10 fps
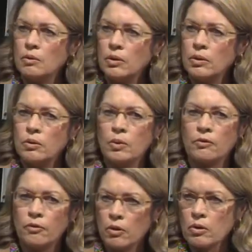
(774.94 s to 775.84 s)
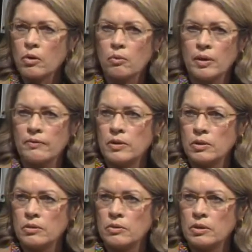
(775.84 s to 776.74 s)
You will forego
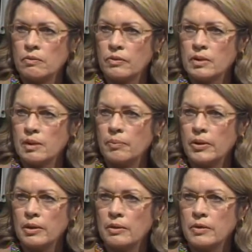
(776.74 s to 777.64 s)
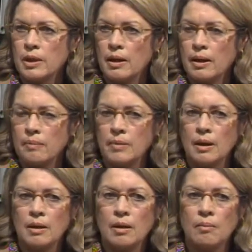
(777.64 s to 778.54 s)
revenues for some period of time,
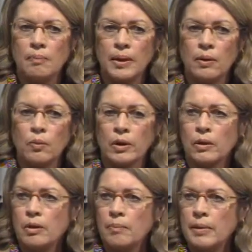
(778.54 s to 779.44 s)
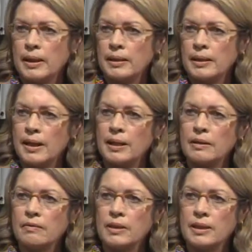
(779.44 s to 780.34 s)
but at the end
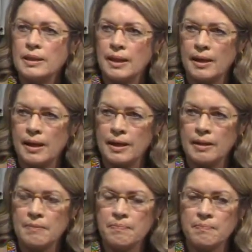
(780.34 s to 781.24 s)
of the day,